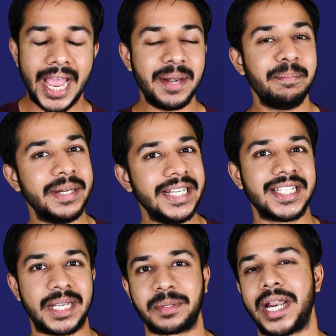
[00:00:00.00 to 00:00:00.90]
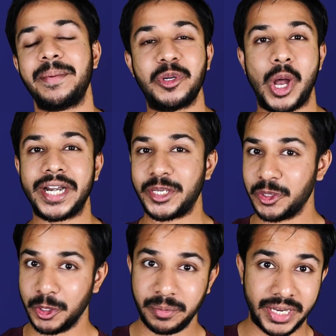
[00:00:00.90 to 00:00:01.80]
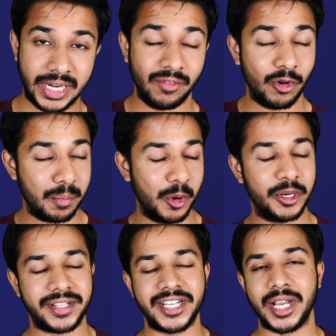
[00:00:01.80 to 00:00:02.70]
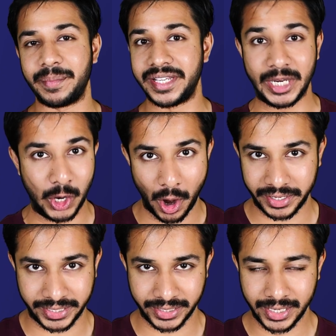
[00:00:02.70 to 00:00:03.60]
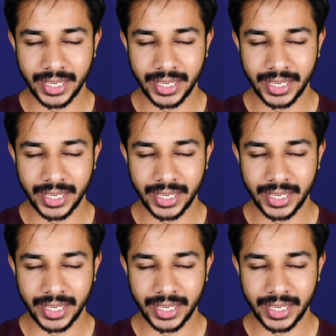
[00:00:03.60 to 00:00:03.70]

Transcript: and please subscribe to our YouTube channel for more such amazing content.